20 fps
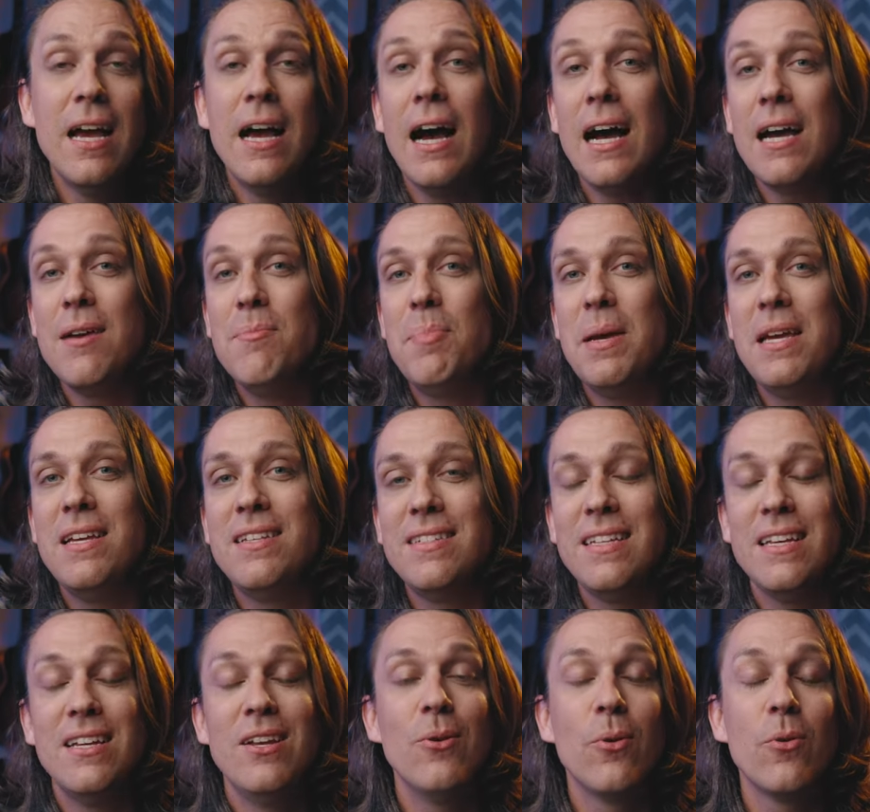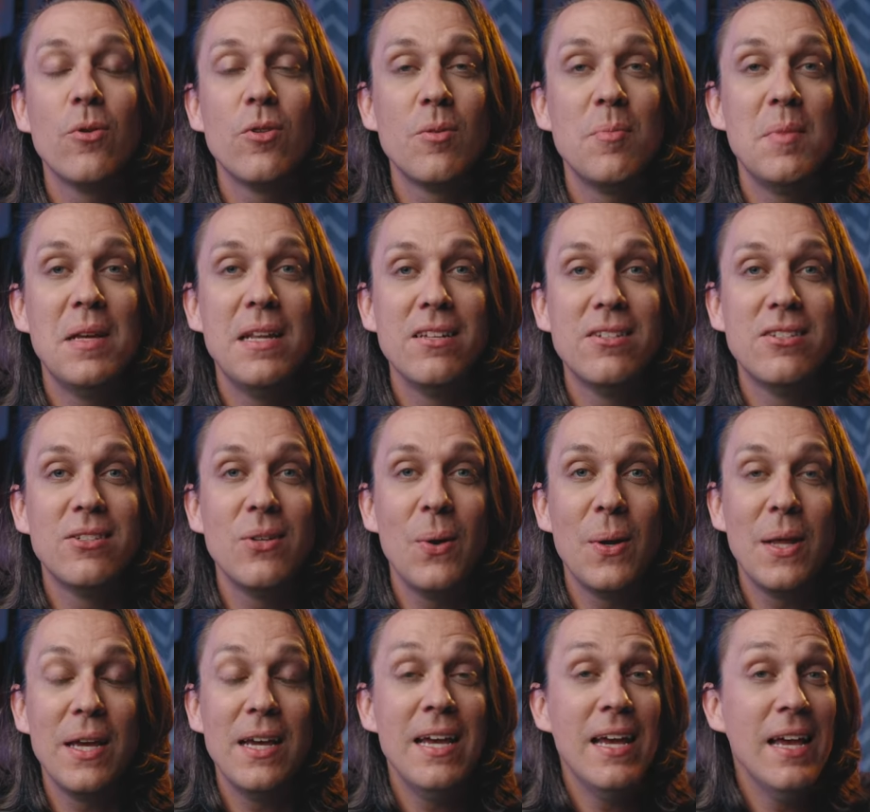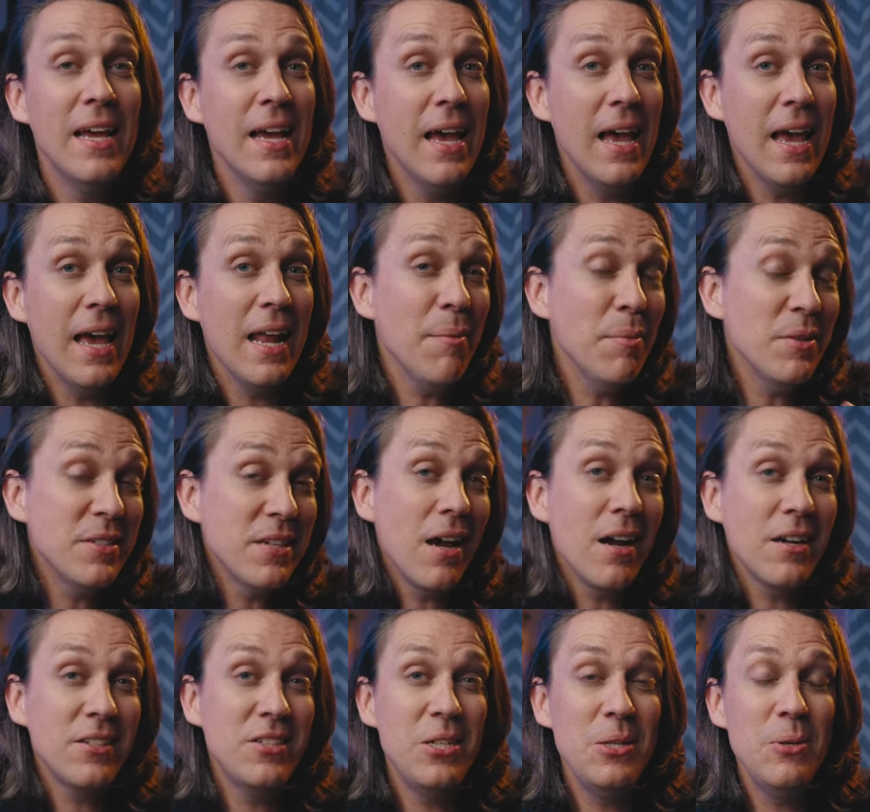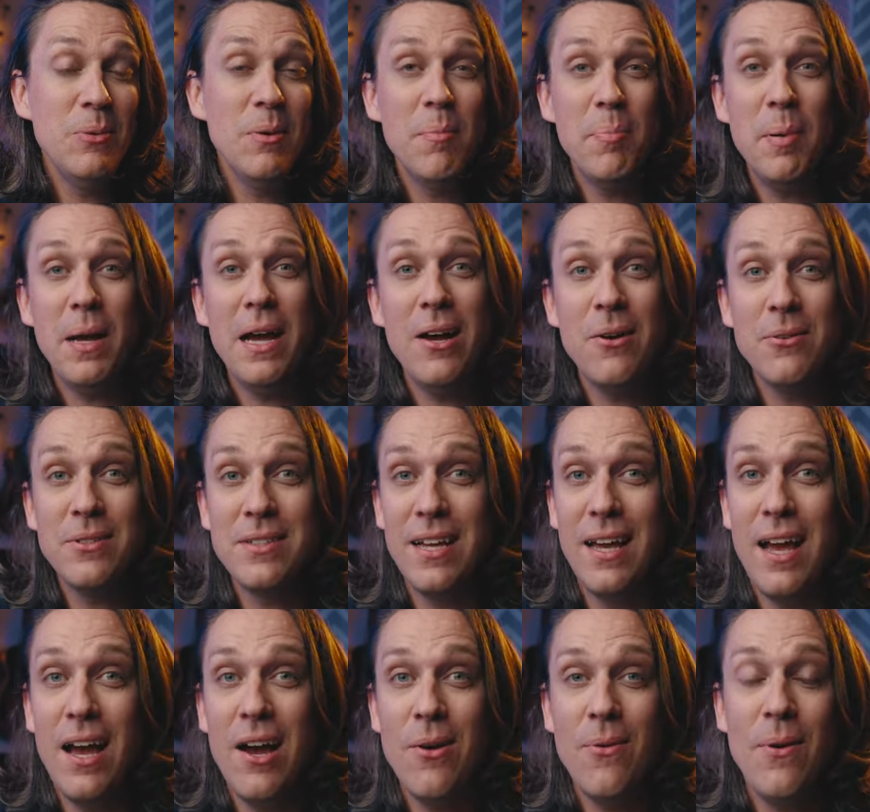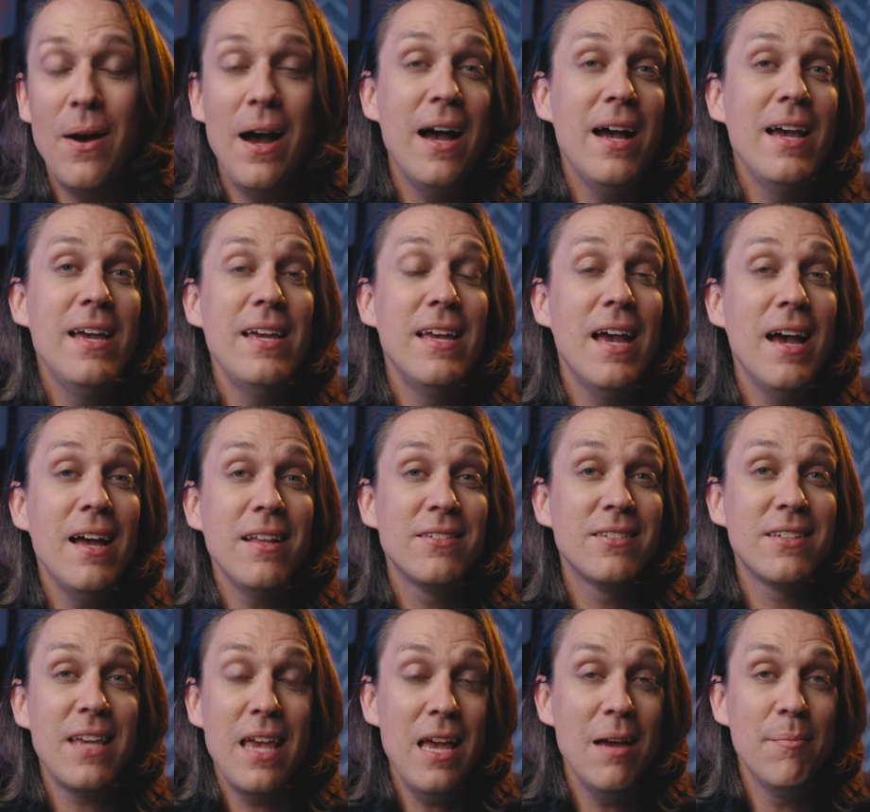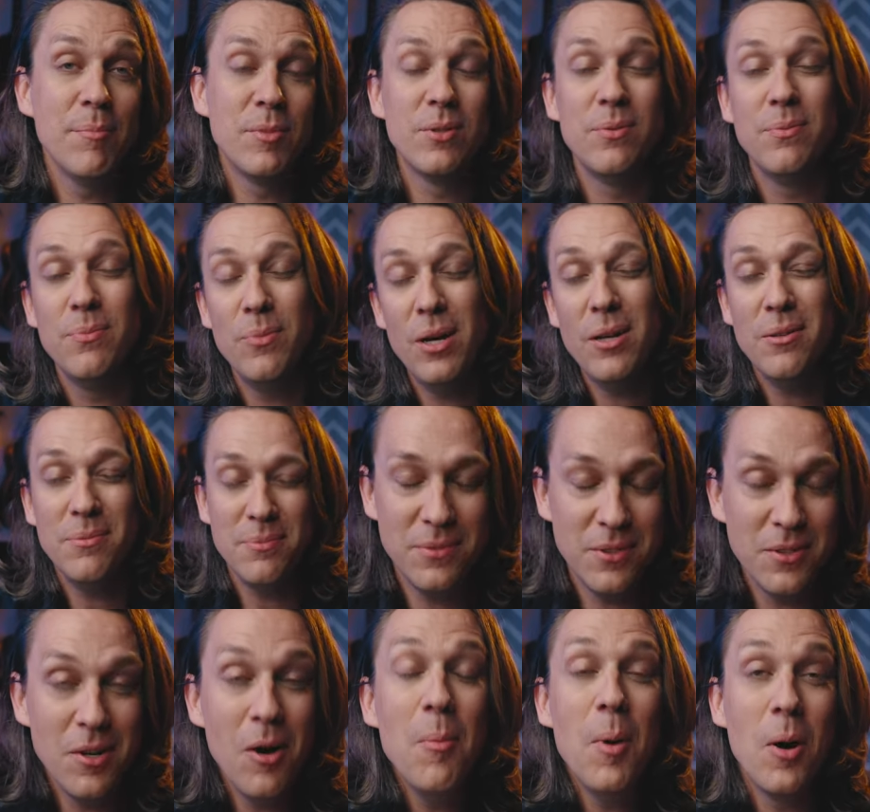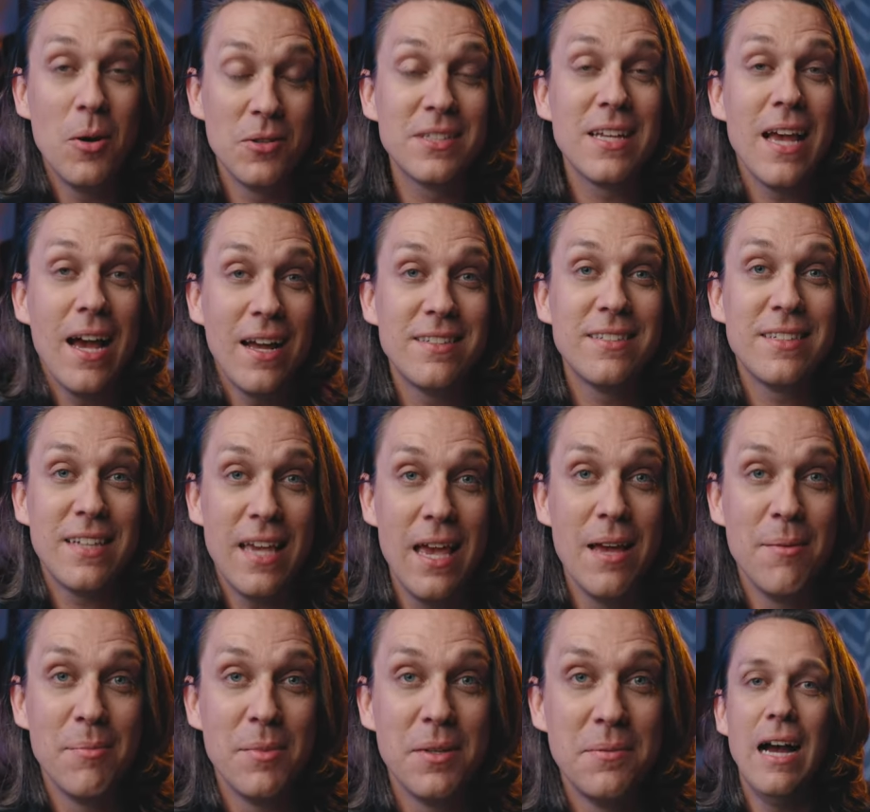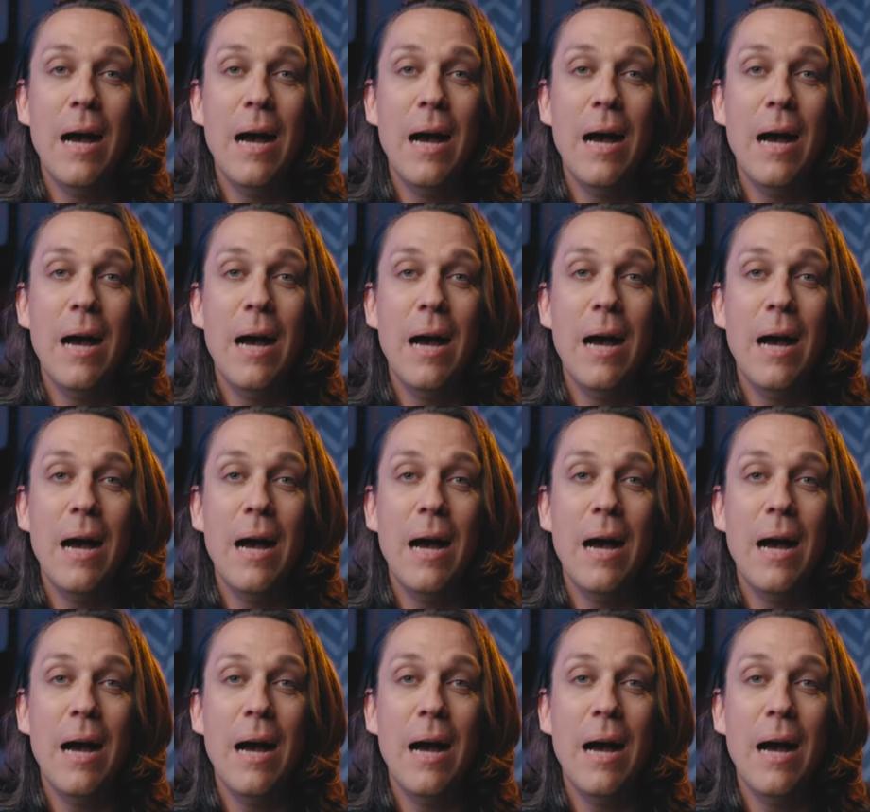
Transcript: I'm based in northern Minnesota, and I'm gonna talk to you about how I got scammed. Well, almost got scammed.